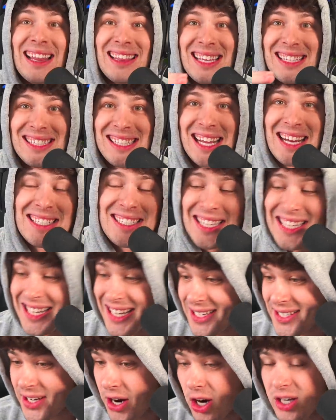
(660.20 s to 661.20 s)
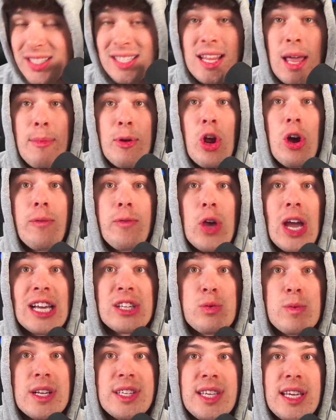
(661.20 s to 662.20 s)
All right, let's get into the discards. Let me know if you
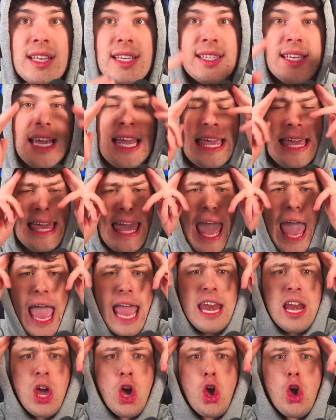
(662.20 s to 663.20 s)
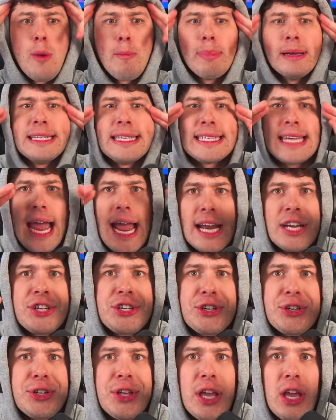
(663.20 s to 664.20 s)
guys want to see this again,
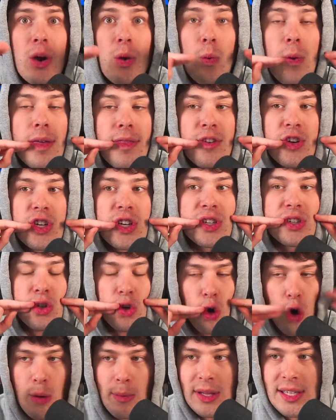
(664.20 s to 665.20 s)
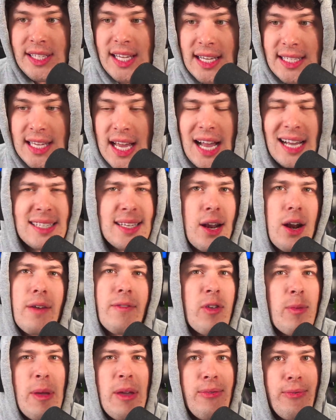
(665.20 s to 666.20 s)
potentially with just normal TikToks. They don't
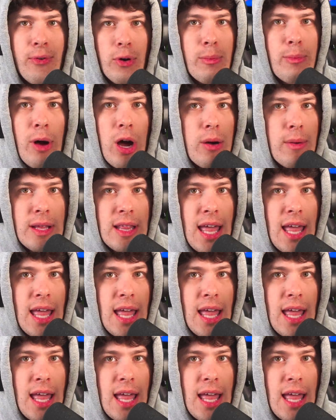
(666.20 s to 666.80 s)
have to be football